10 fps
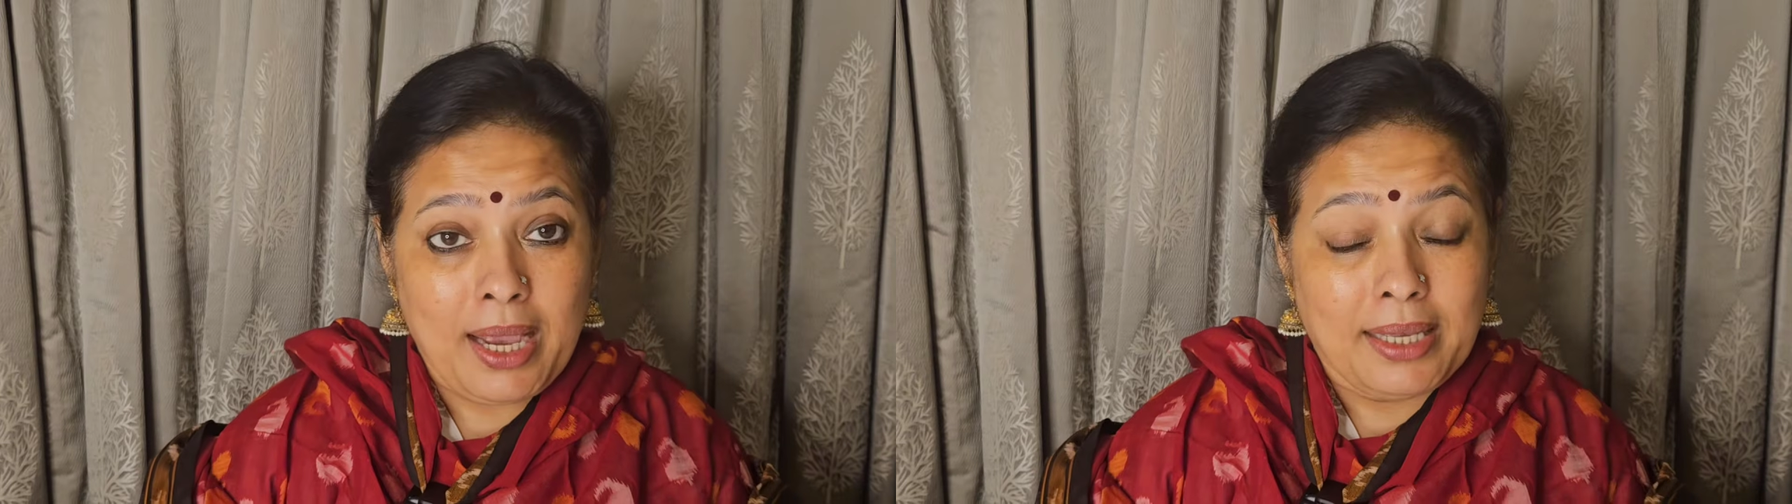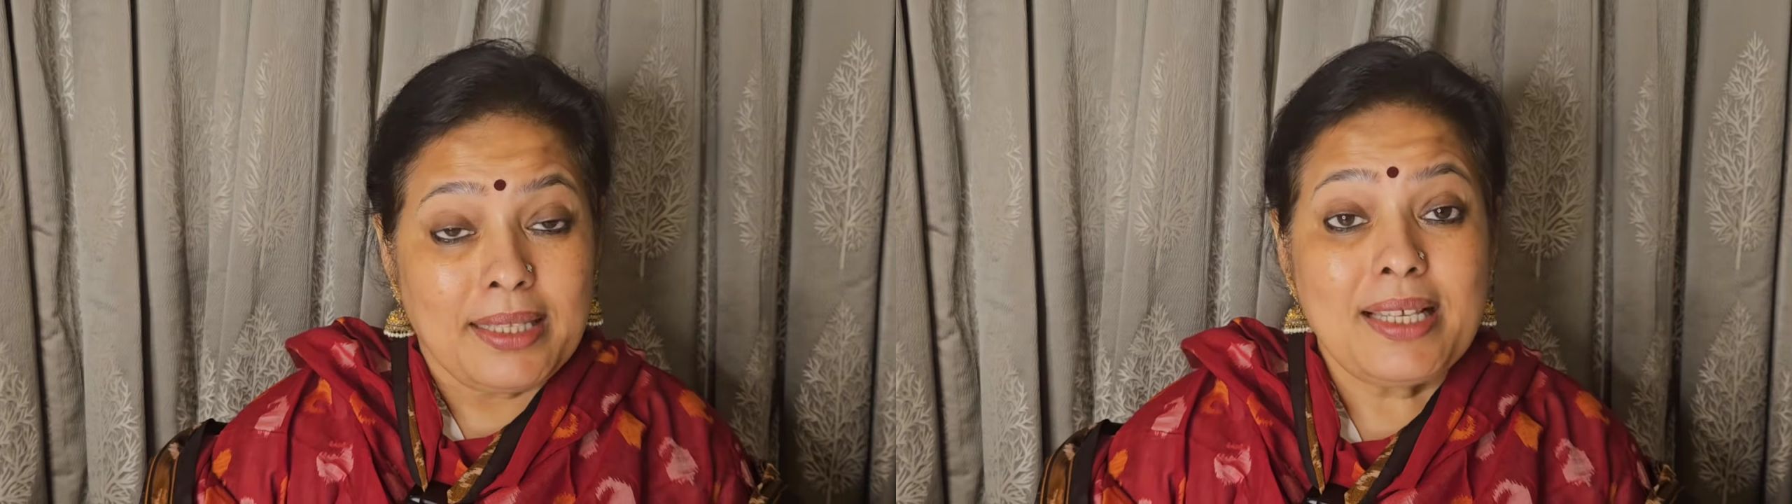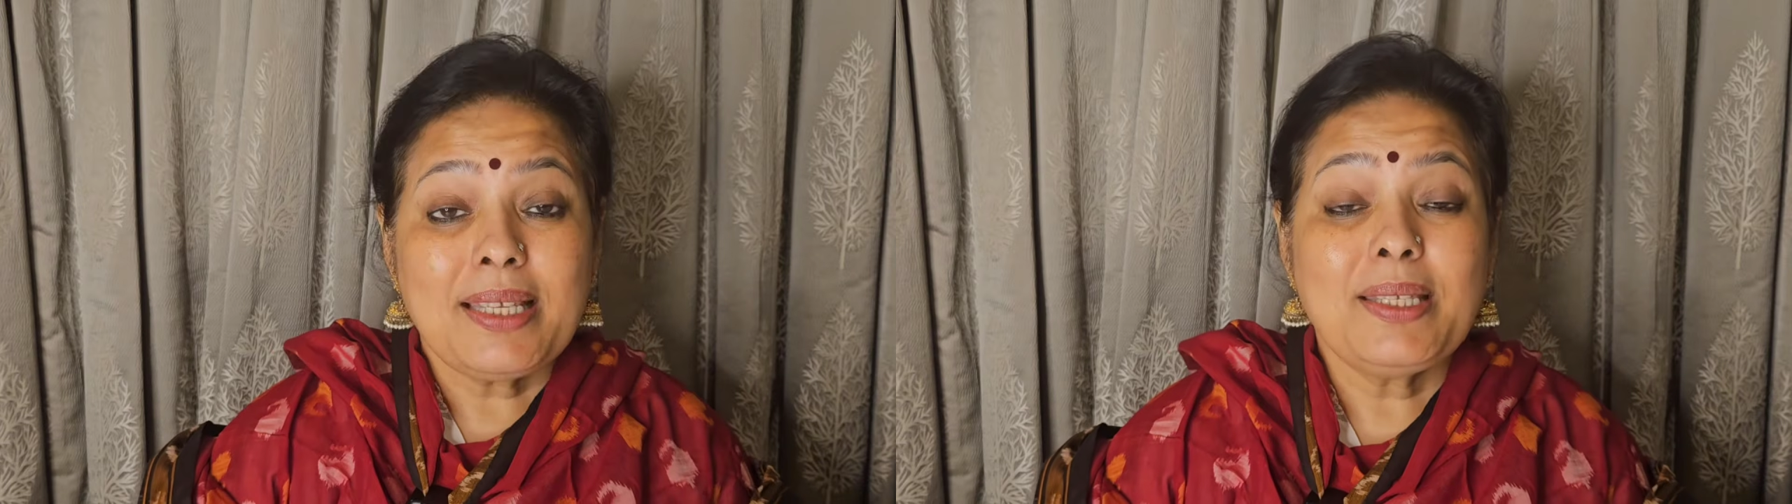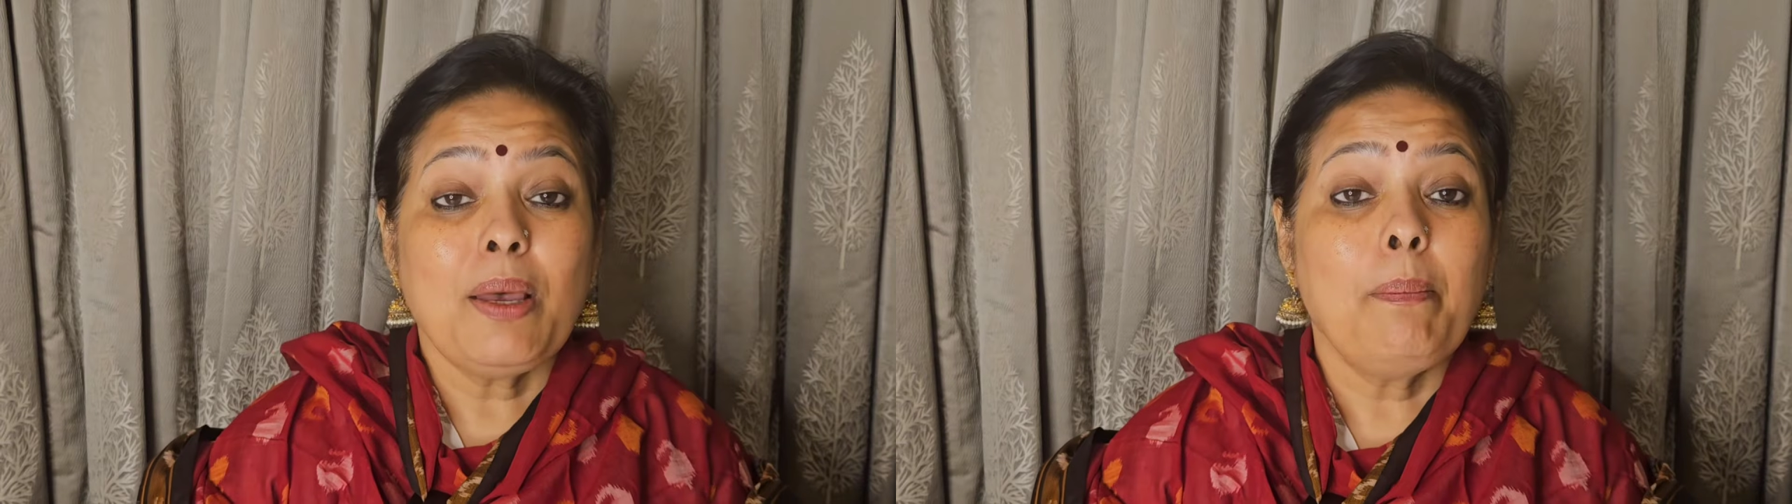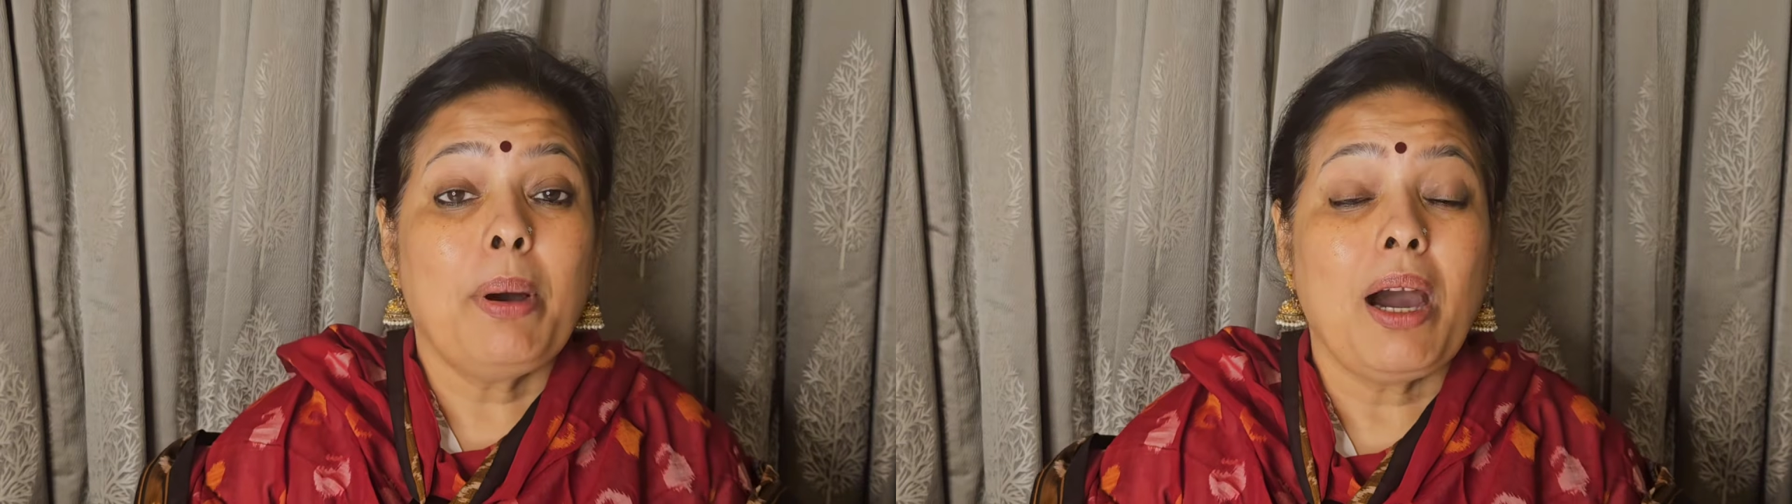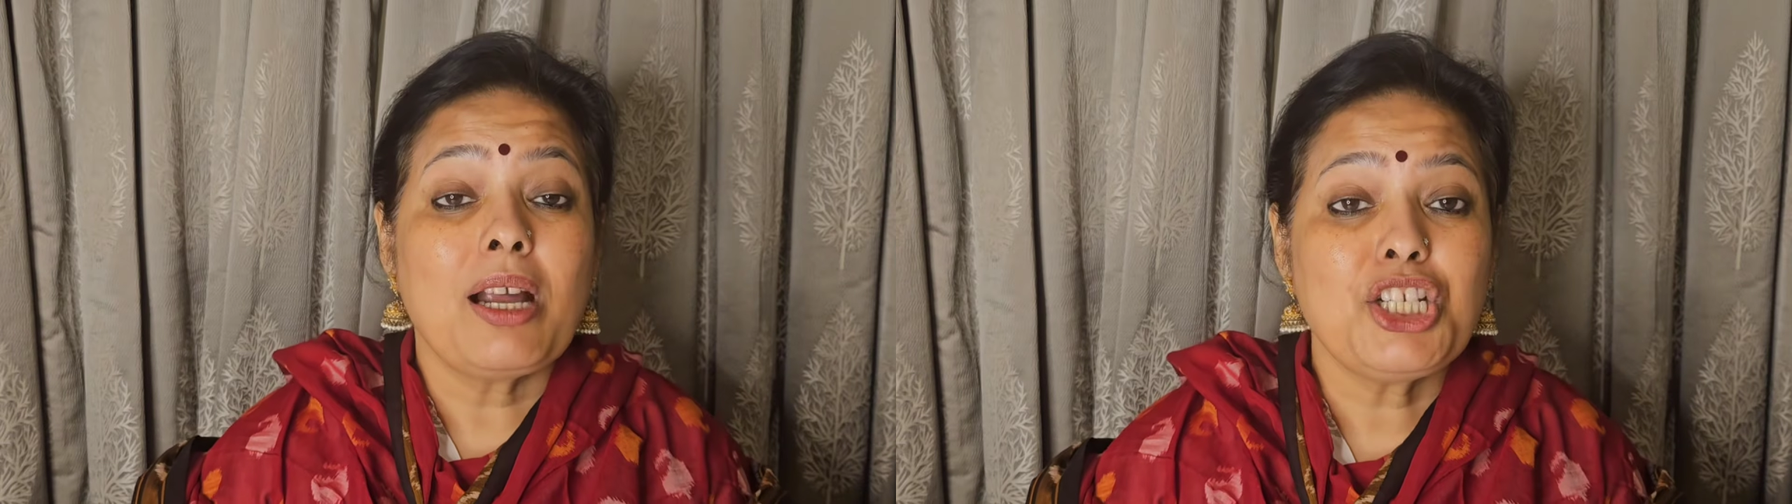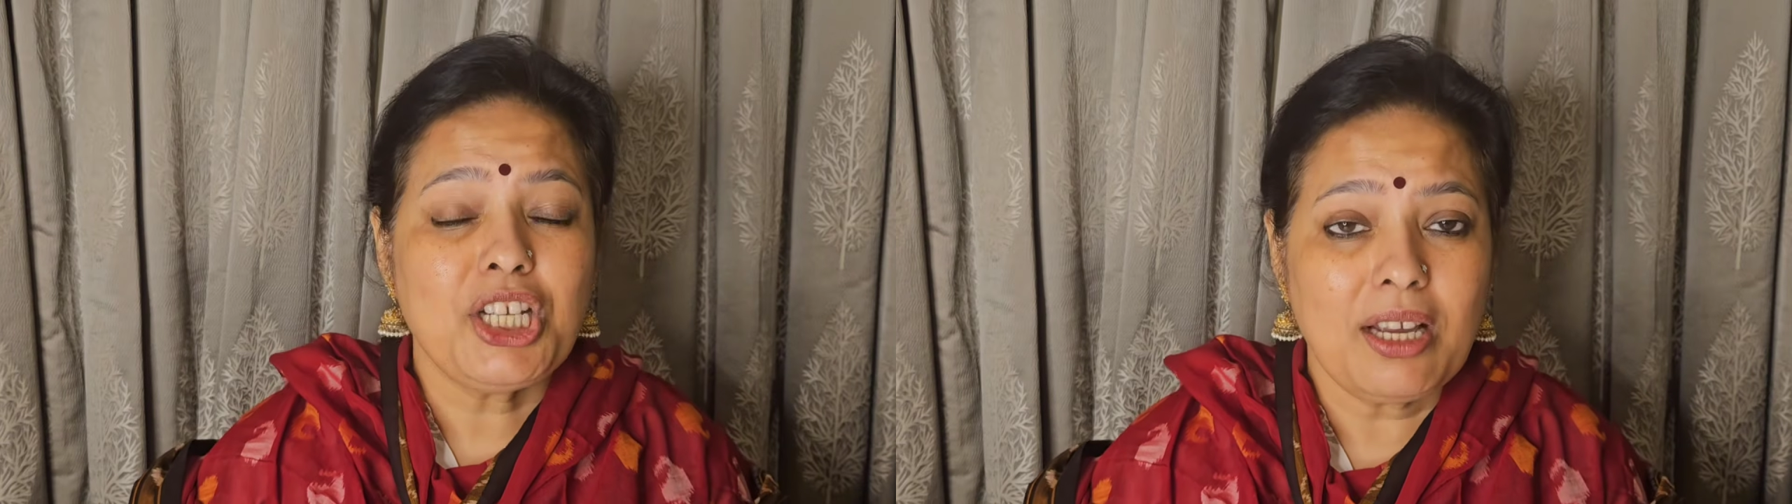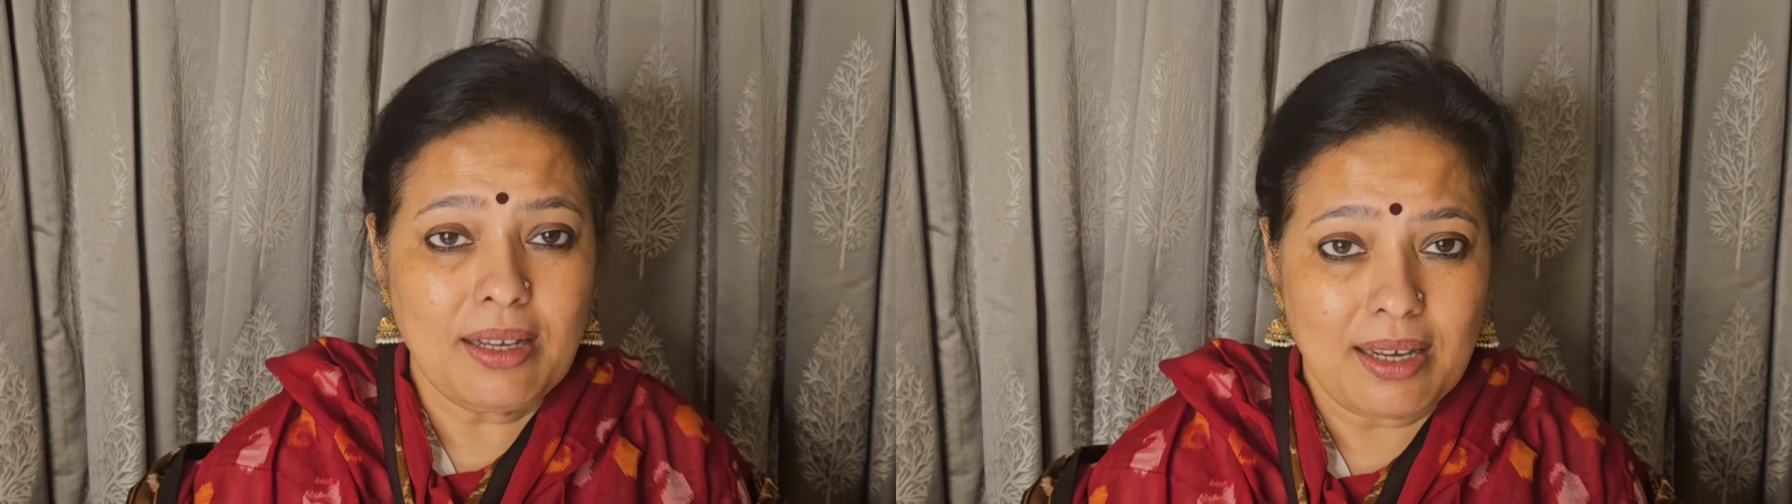This is a
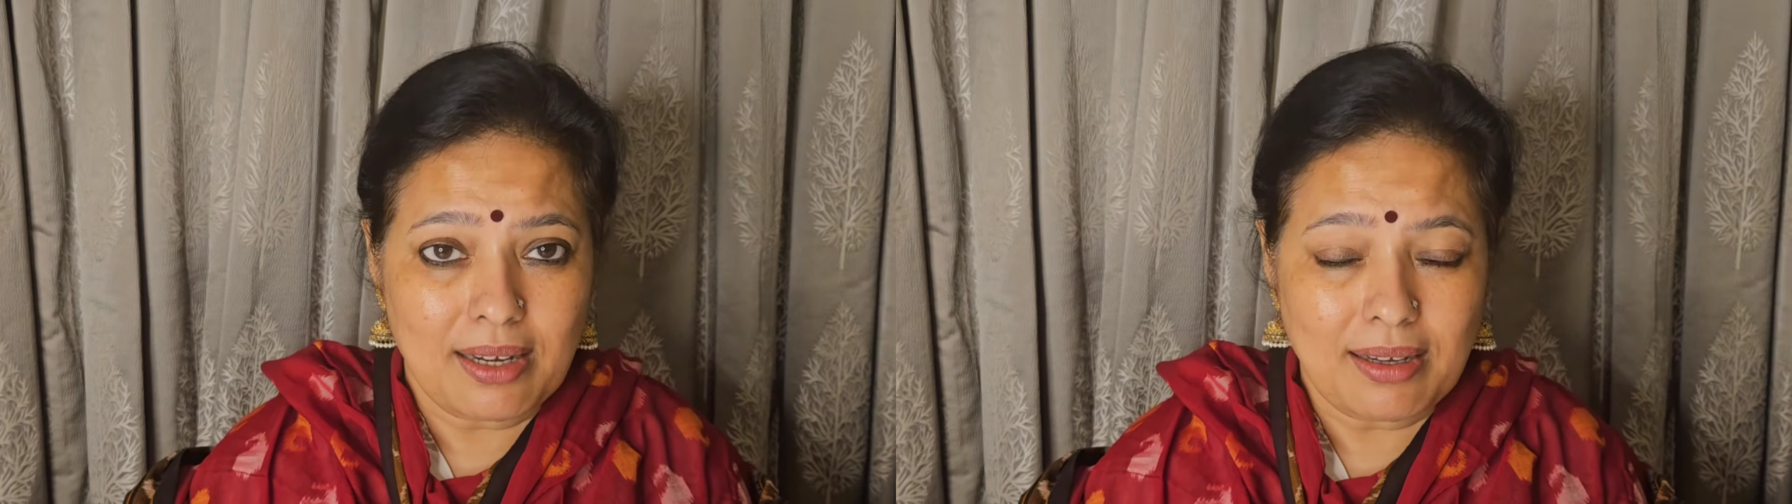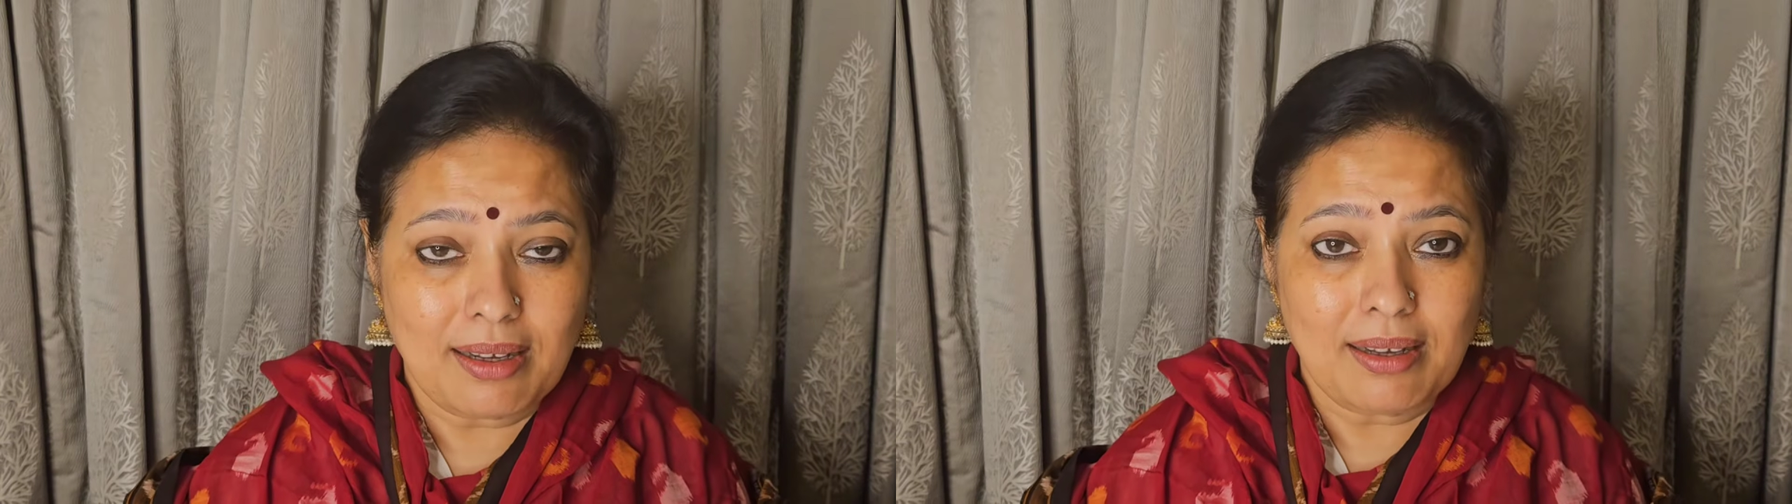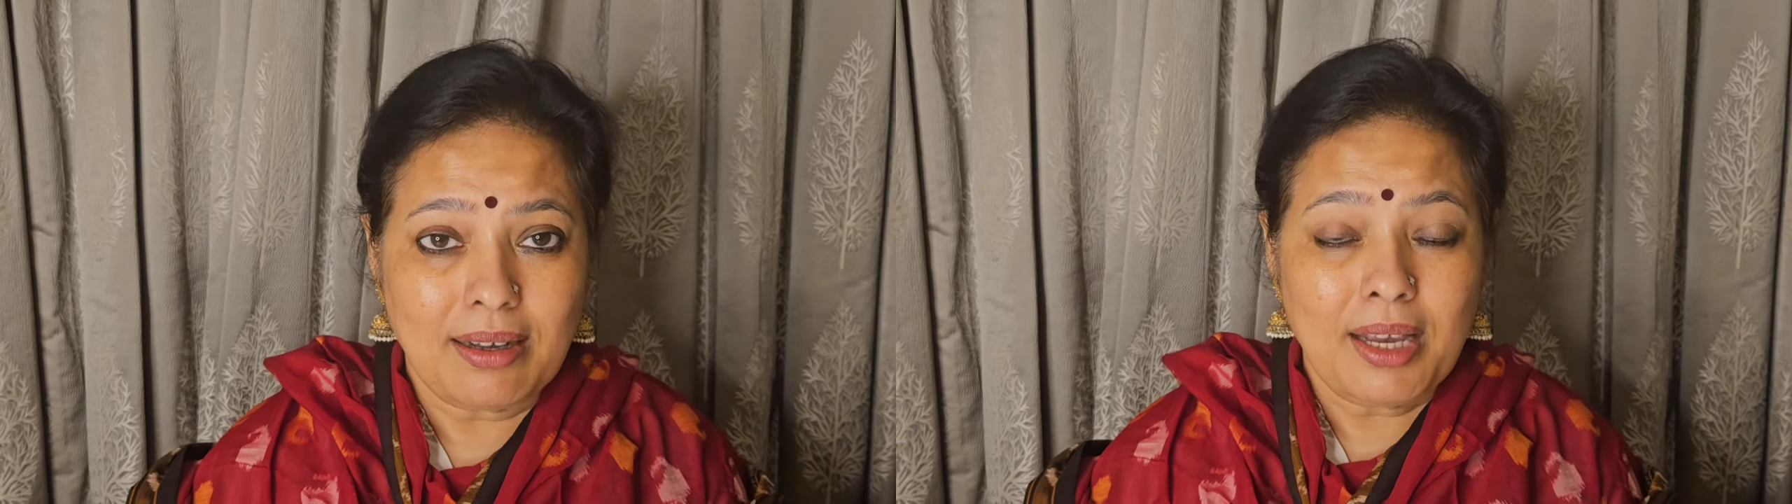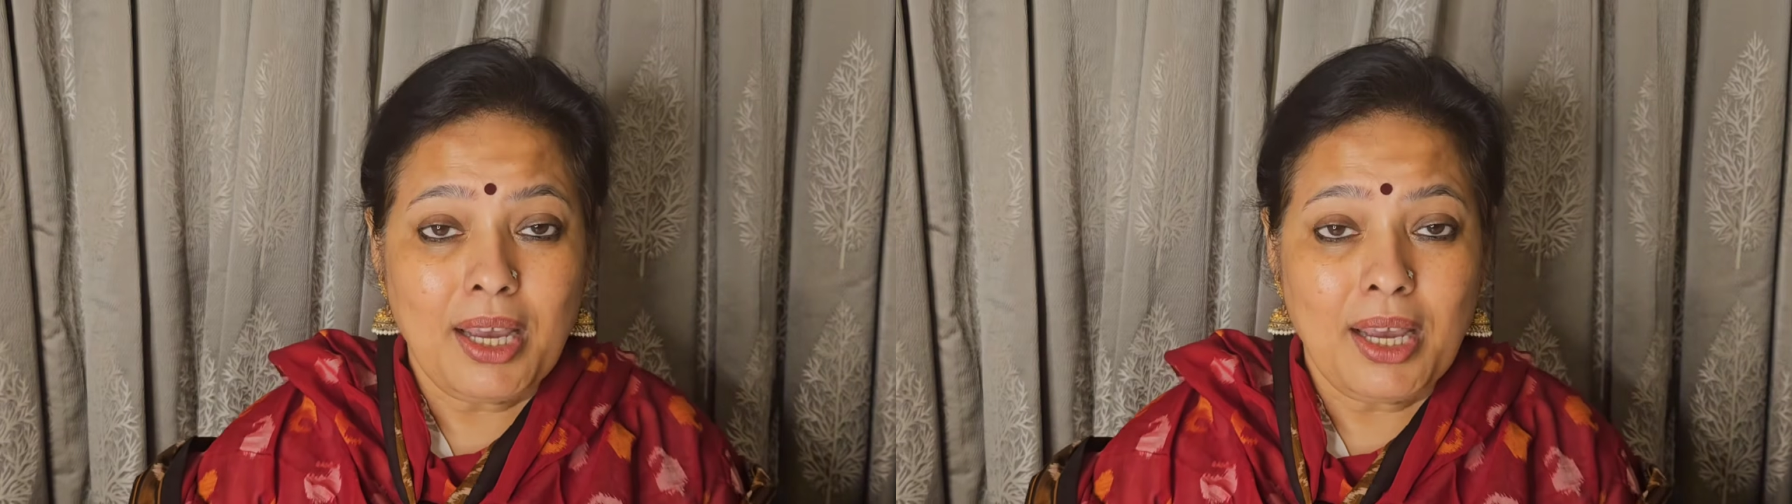Bhashanga raga.